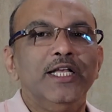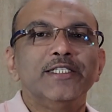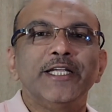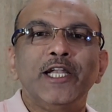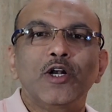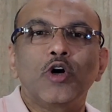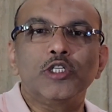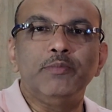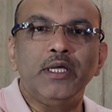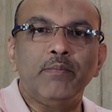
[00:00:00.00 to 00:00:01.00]
Central
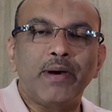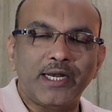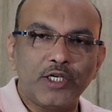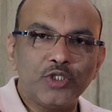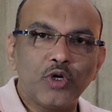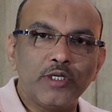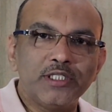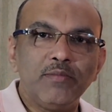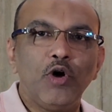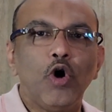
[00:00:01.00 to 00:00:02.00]
cause being
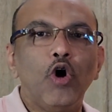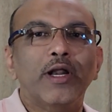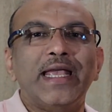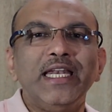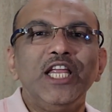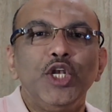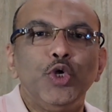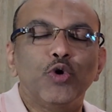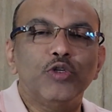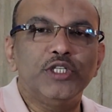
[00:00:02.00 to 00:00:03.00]
Parkinsonism or any
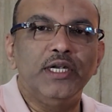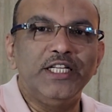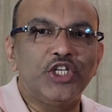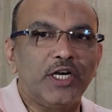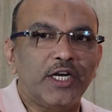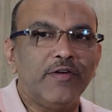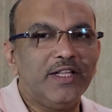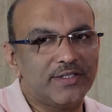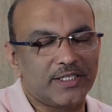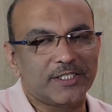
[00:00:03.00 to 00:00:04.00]
neurodegenerative
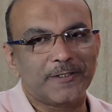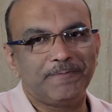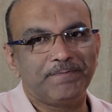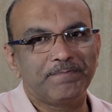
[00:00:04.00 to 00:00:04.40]
disease.